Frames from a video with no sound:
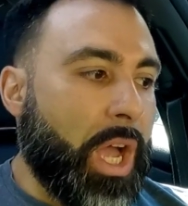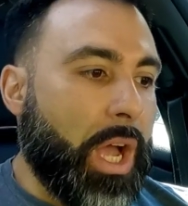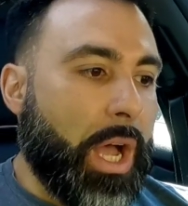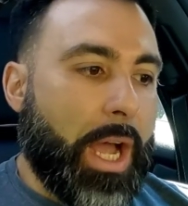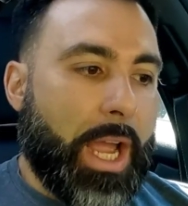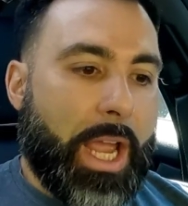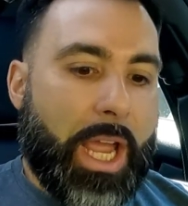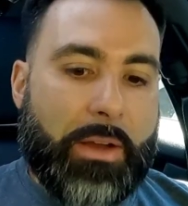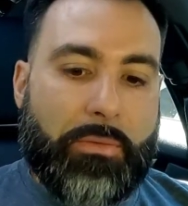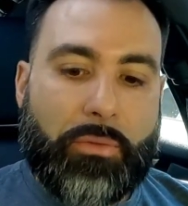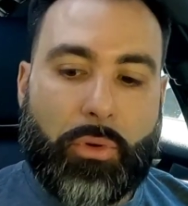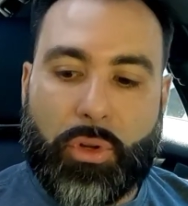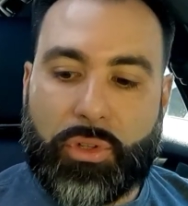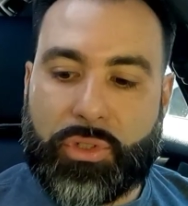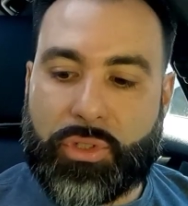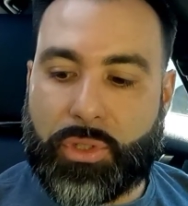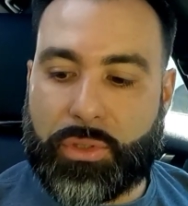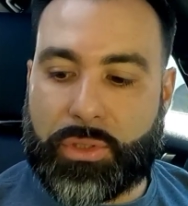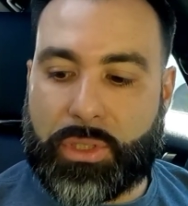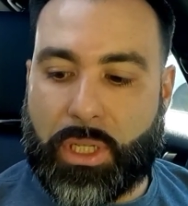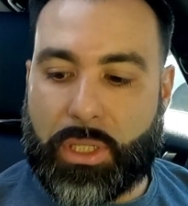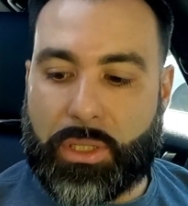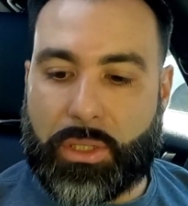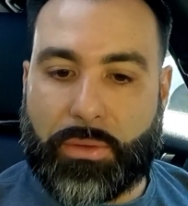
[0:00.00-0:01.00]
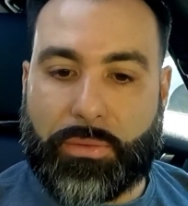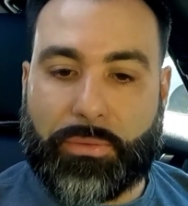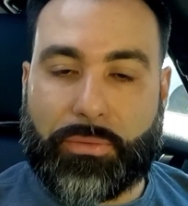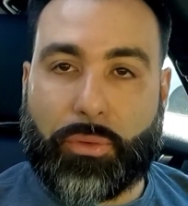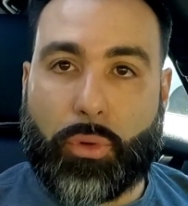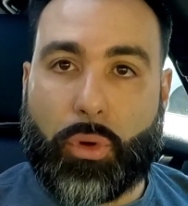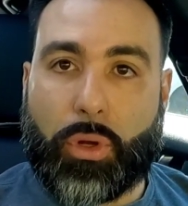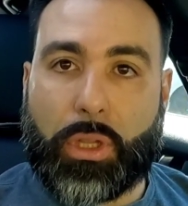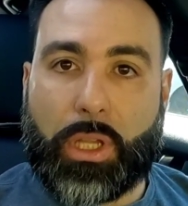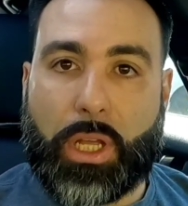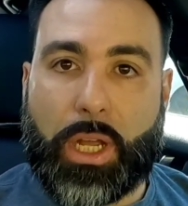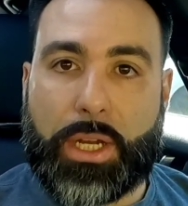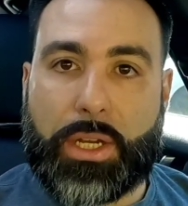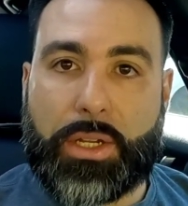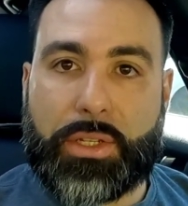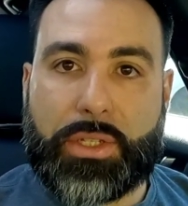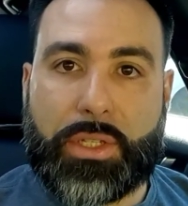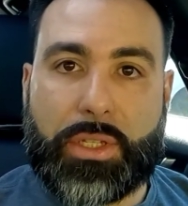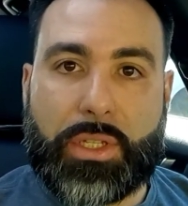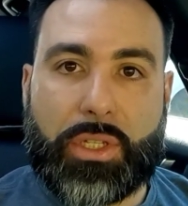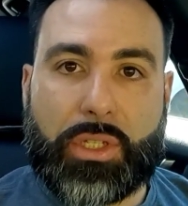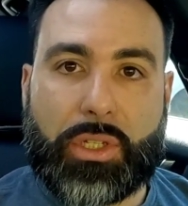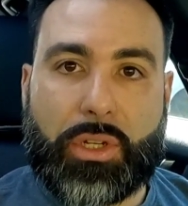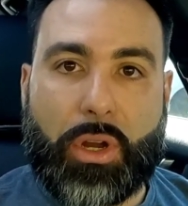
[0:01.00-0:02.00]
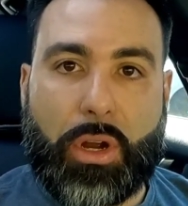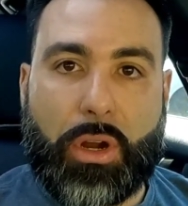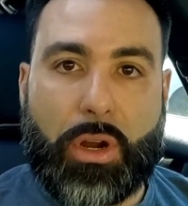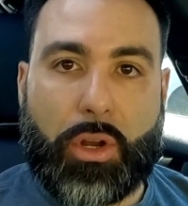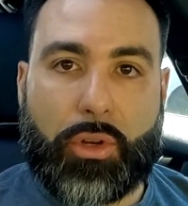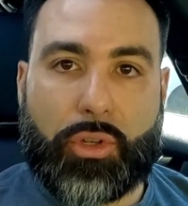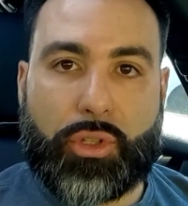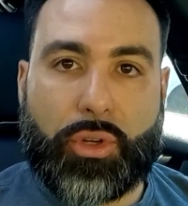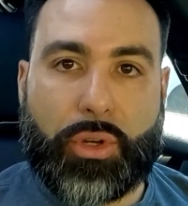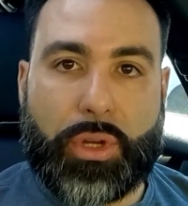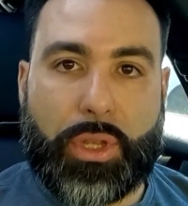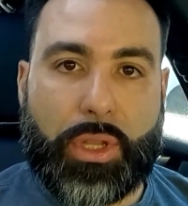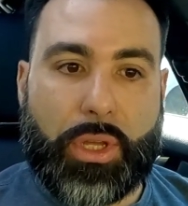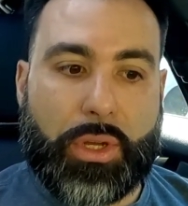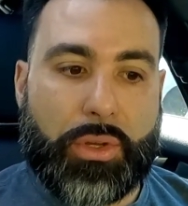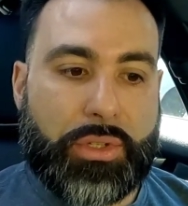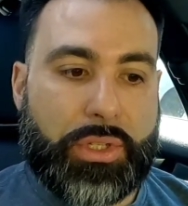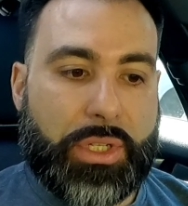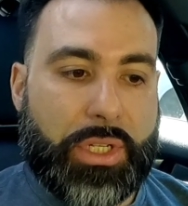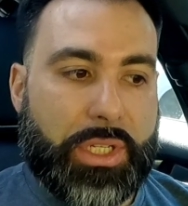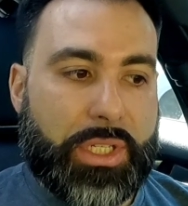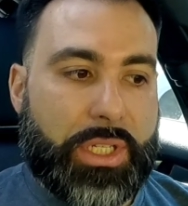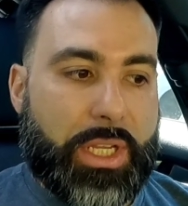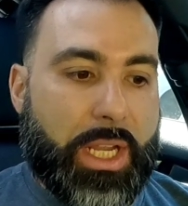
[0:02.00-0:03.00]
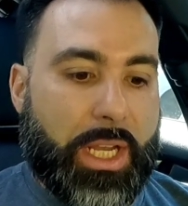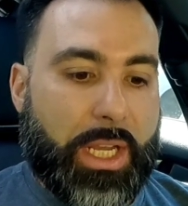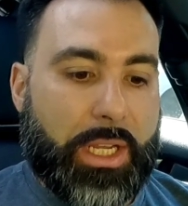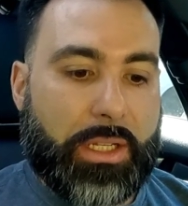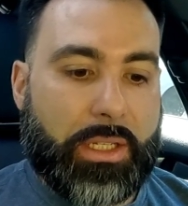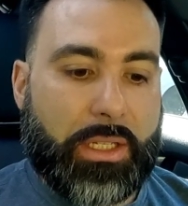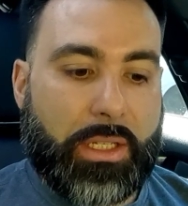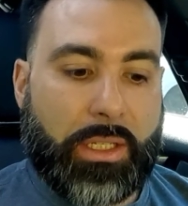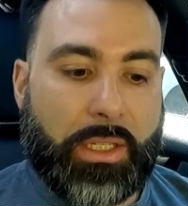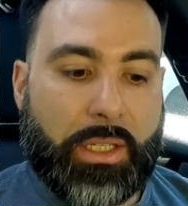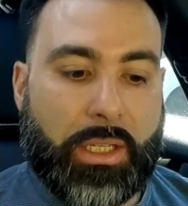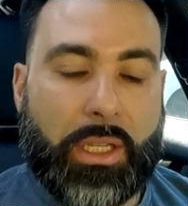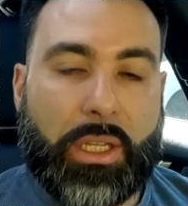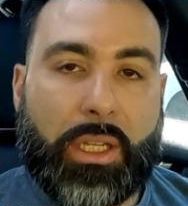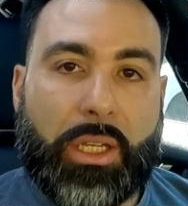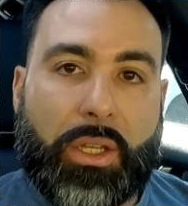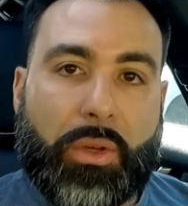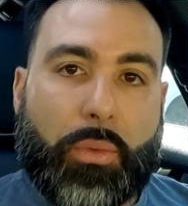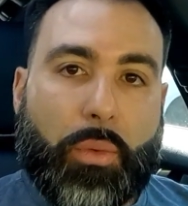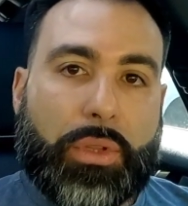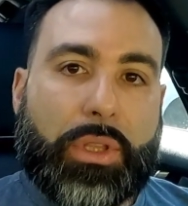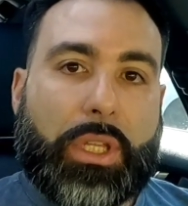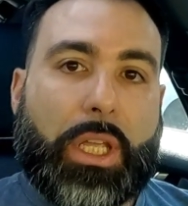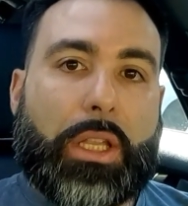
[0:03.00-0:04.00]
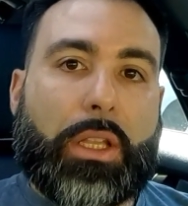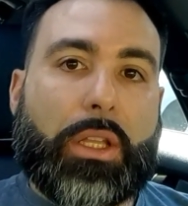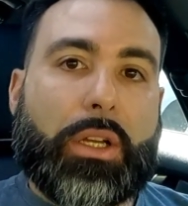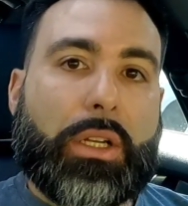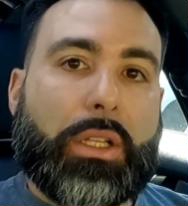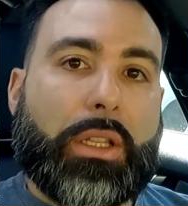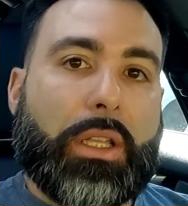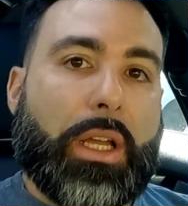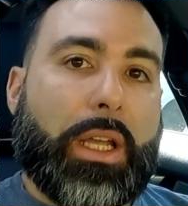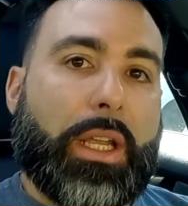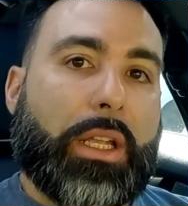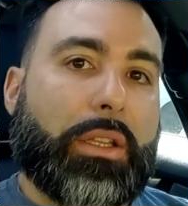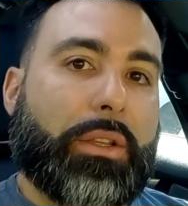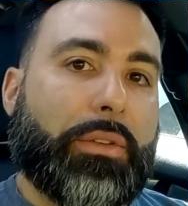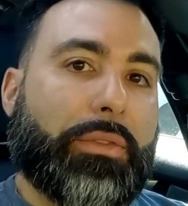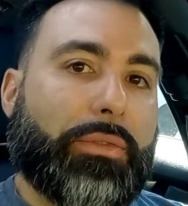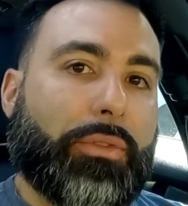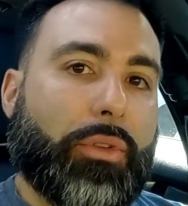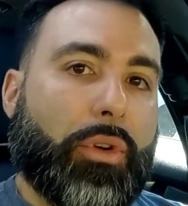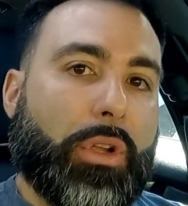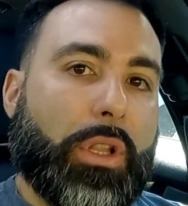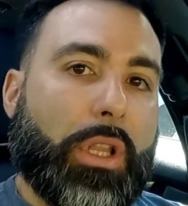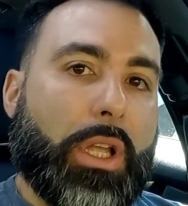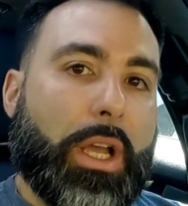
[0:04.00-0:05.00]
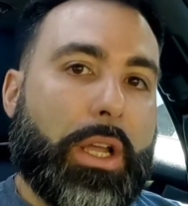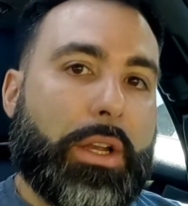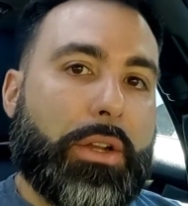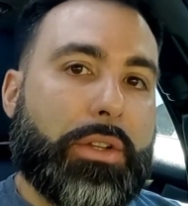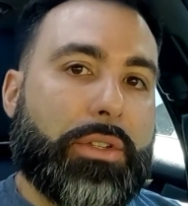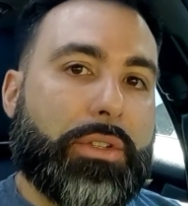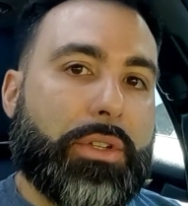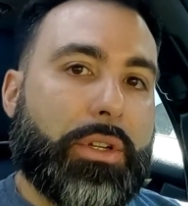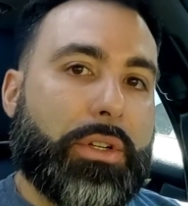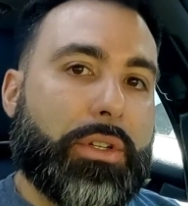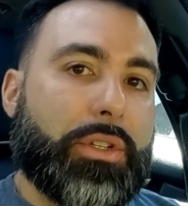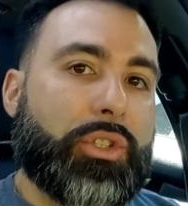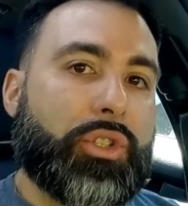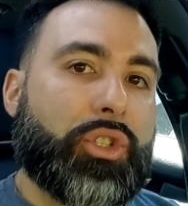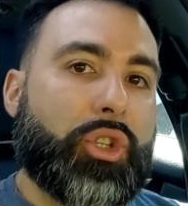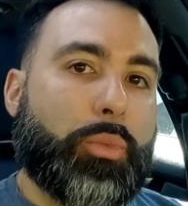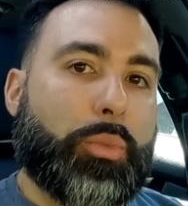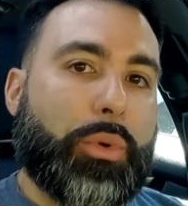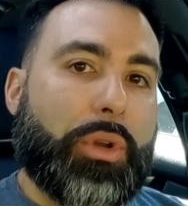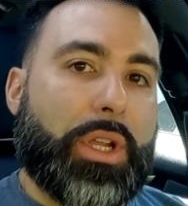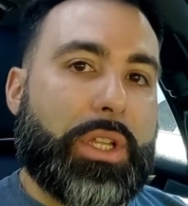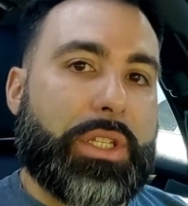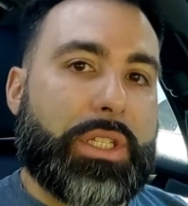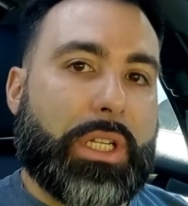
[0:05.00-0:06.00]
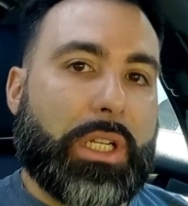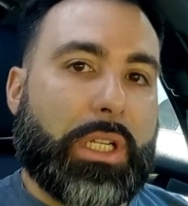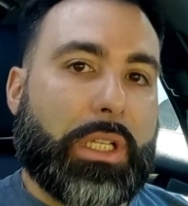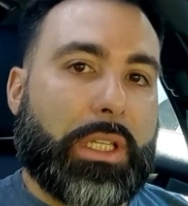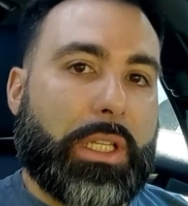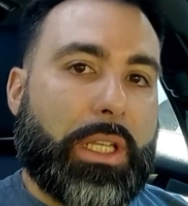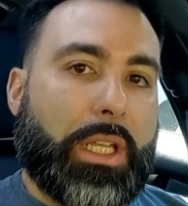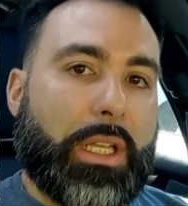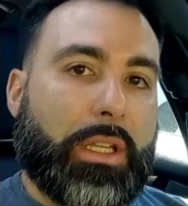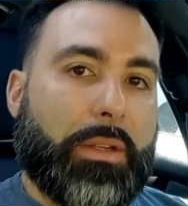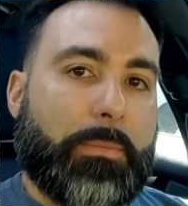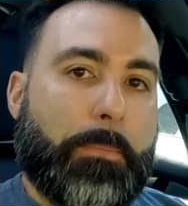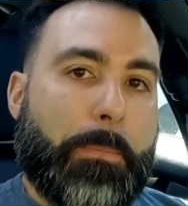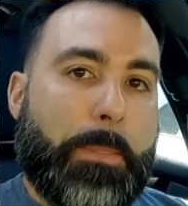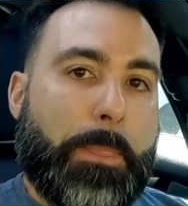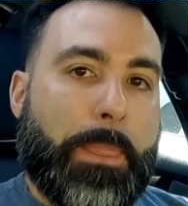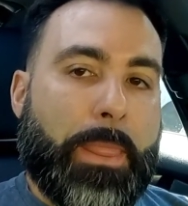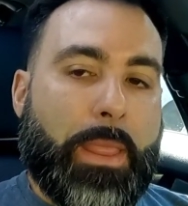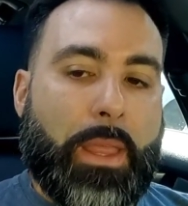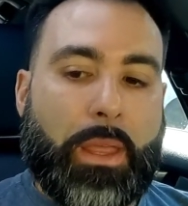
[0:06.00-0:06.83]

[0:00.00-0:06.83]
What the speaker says: I have also done the floor liners in this car. I'll show you those in a second, what they look like. The floor liners are super easy to clean.